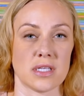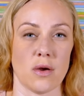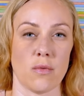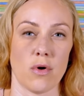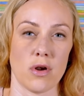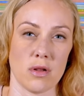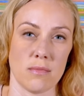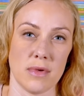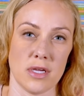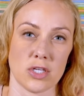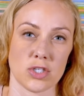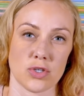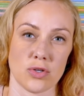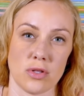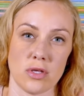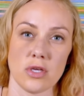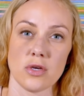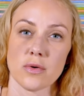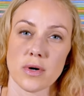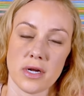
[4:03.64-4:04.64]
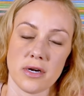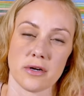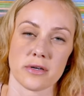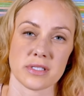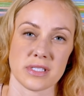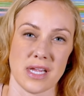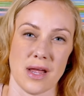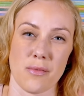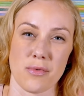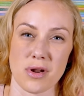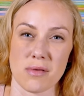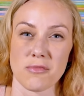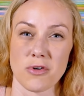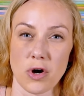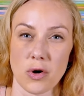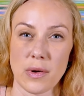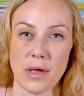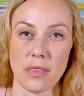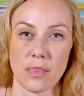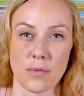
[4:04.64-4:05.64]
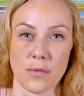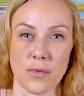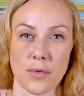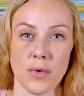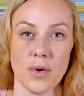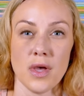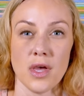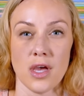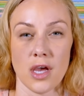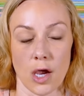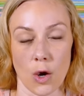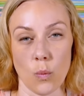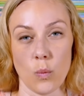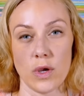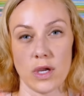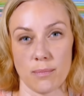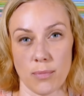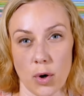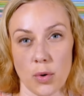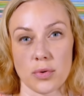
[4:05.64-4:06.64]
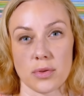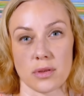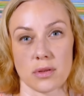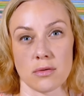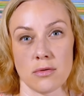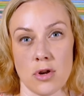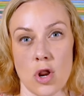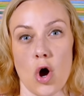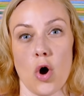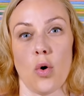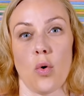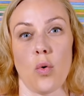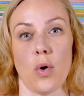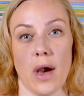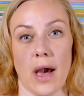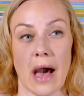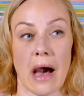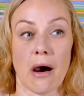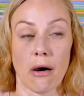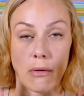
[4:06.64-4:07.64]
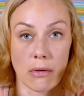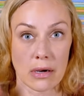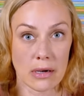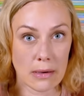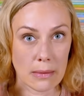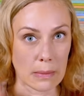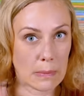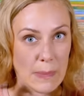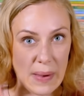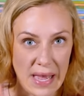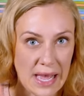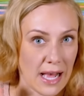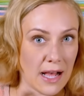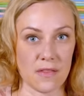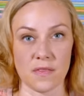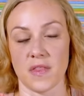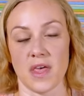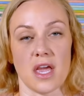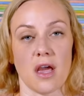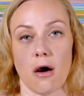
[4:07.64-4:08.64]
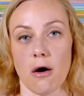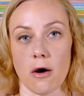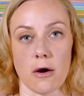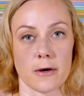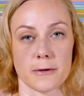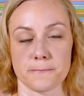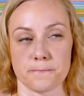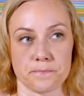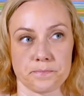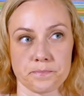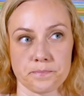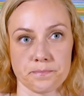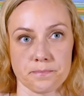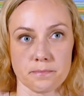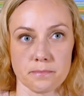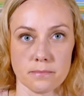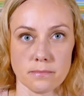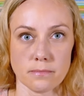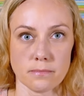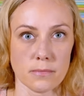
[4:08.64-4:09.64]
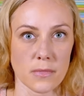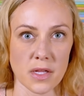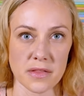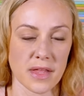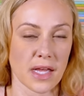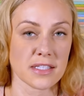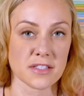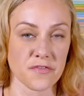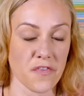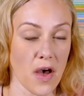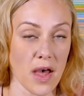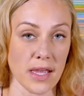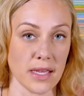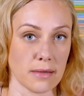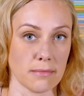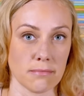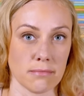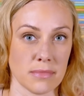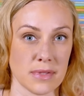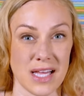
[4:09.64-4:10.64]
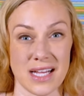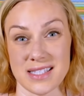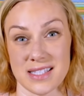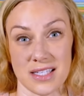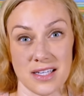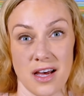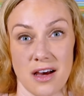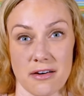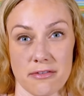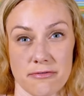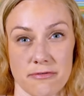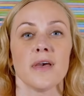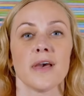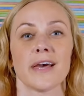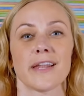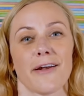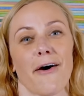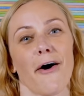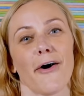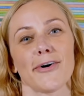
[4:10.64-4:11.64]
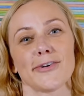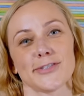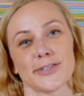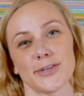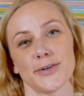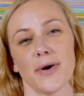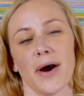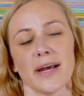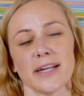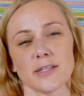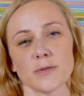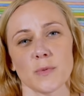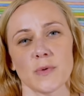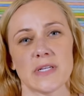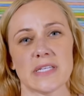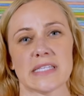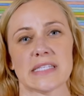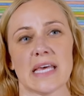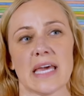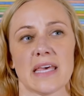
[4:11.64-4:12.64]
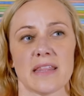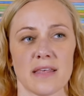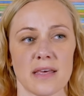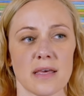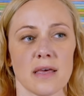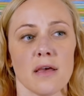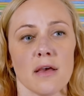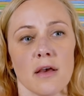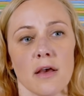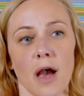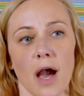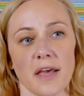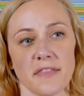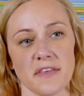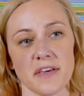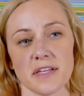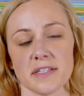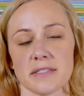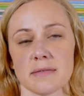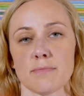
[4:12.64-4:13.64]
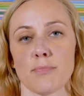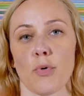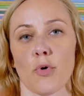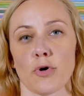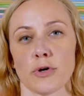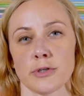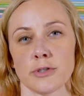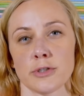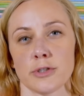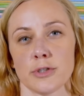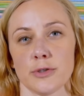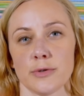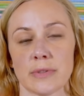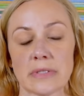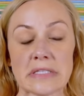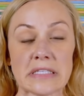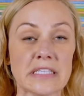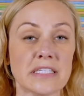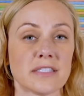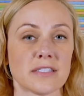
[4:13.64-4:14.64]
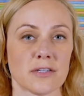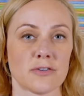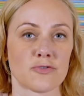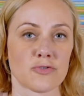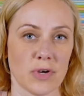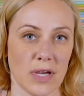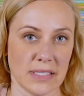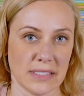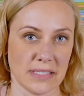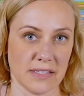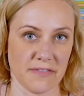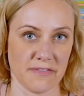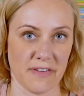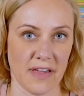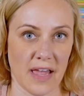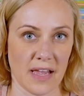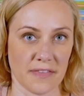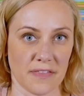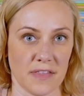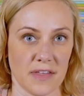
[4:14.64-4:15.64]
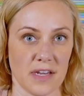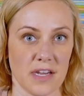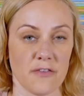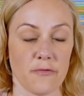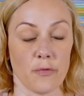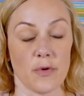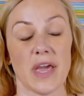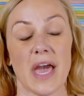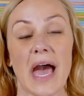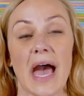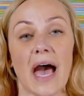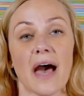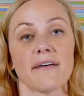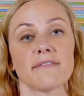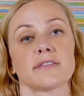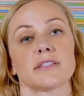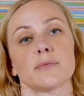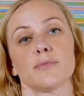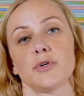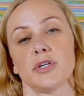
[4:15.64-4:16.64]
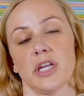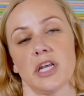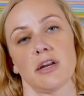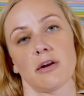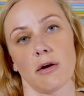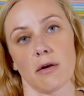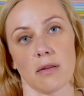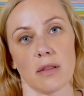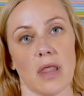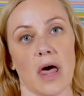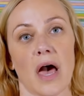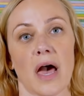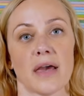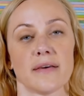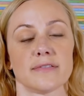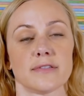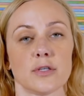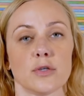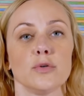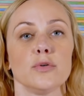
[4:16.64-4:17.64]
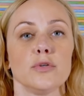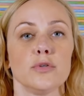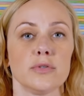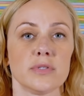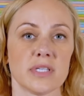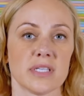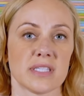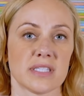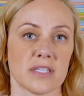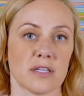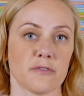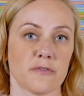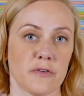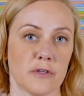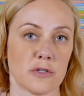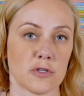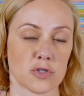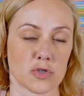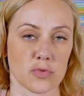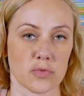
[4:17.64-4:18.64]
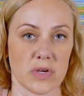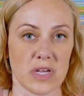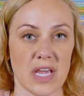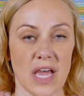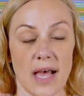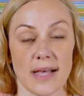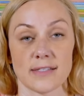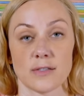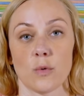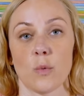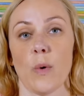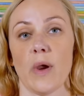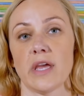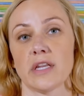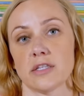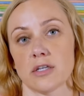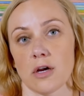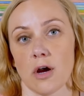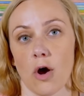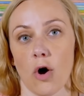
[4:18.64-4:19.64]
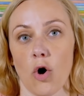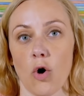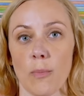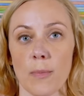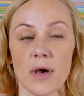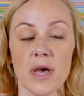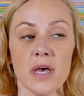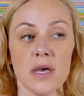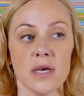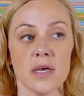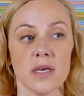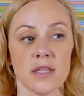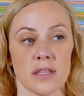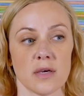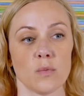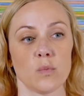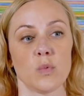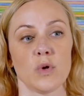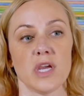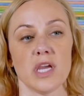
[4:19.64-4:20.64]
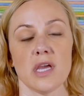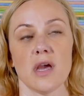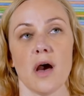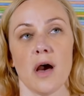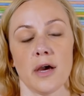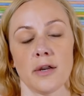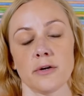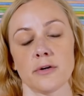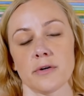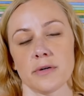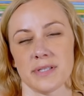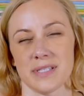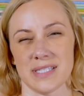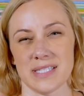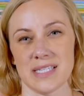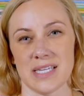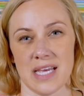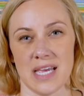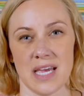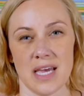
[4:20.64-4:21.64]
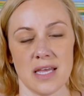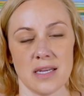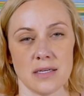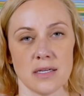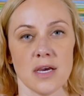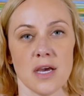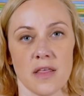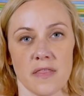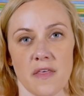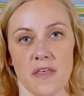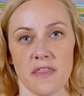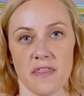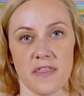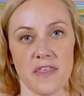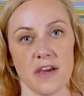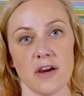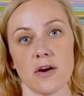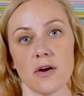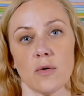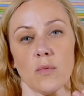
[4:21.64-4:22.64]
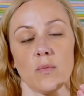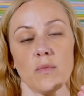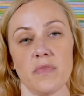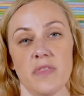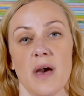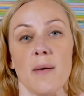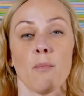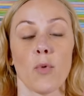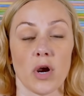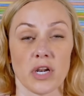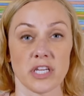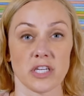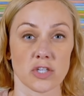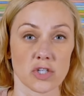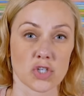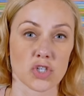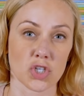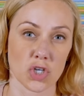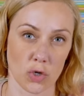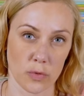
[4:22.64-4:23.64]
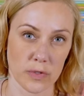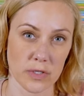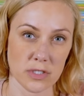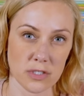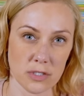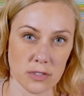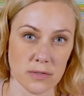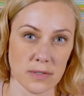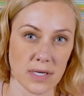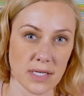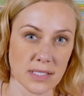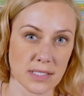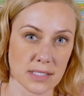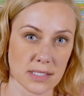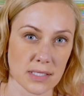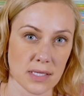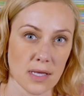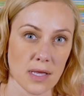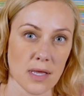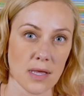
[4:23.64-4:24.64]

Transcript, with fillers: I want to make sure that you understand what I'm going through and we both know how bad they are that's fine. That's enough. And also, I just want to say that I think it's important to at least address the fact that if we have someone in our lives who uses self-injury as a way to cope, that we understand that they're them wanting to show it to us